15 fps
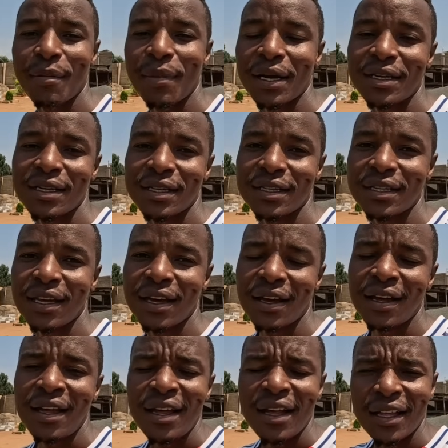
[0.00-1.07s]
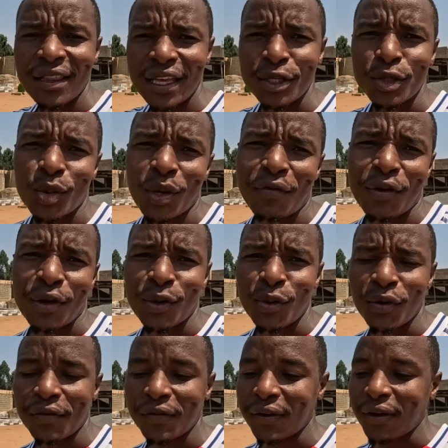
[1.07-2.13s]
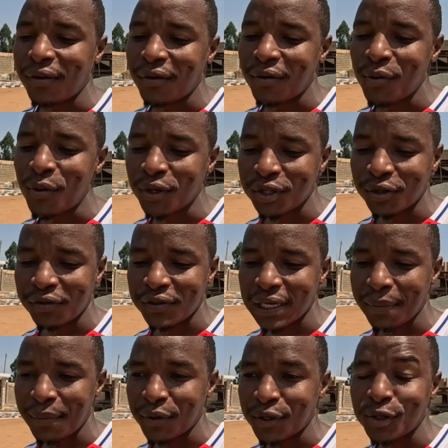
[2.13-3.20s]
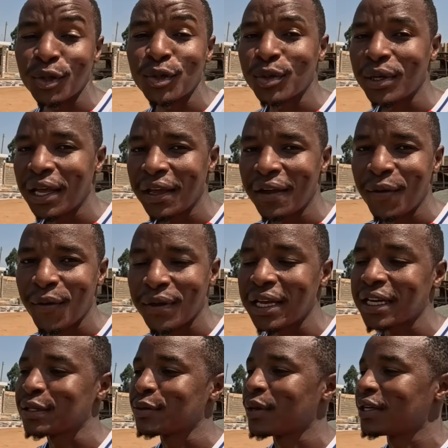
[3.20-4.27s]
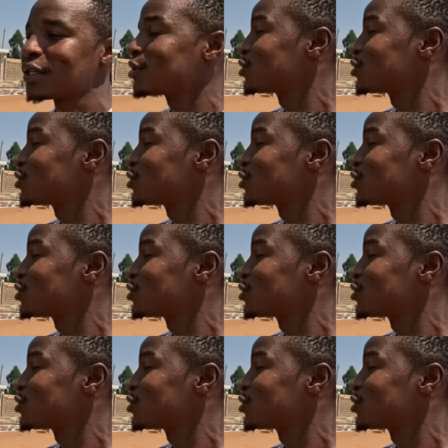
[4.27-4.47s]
batteries here, thanks to everyone who was of support. So today we just want